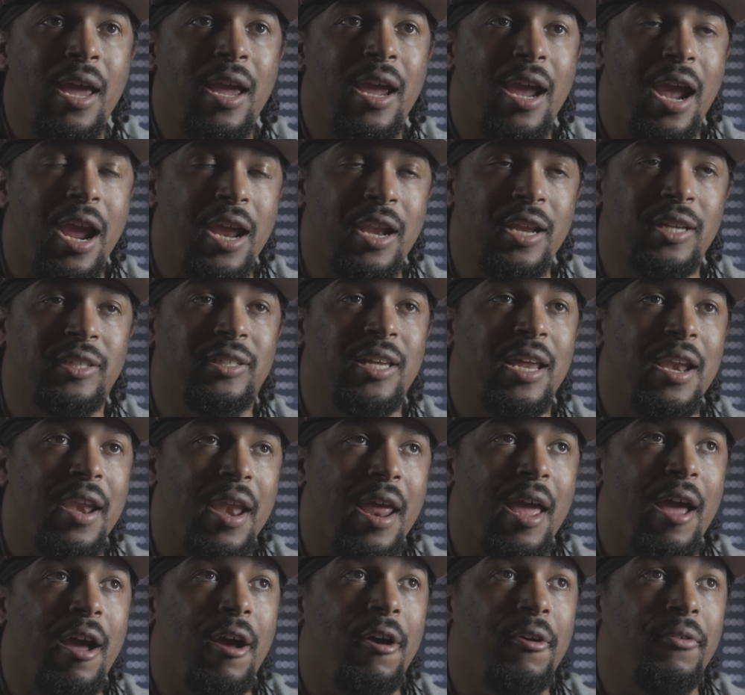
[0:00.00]
It is that
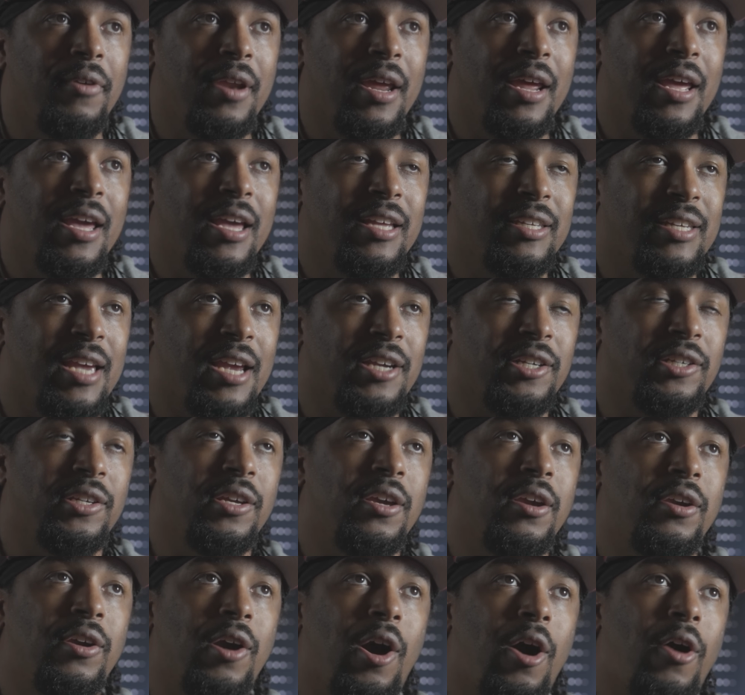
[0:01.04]
now that it's
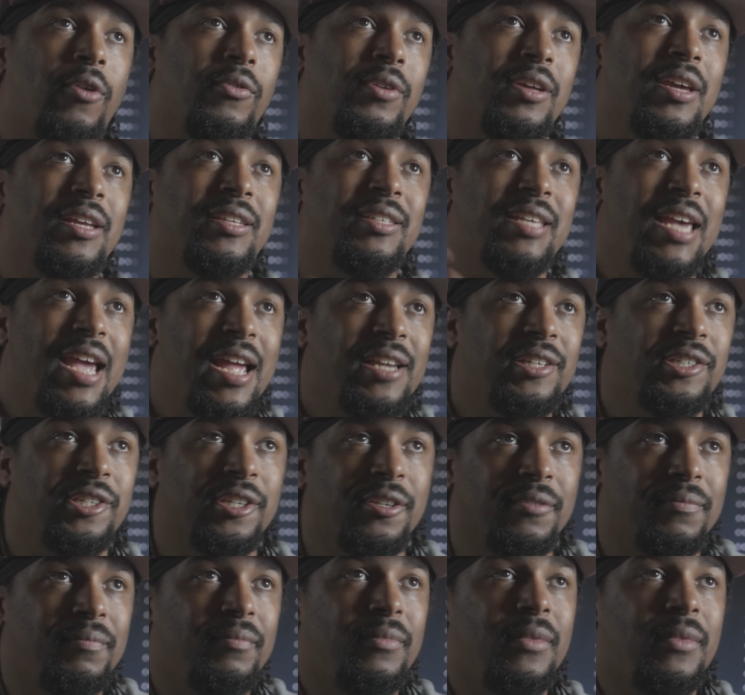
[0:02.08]
actually caught the attention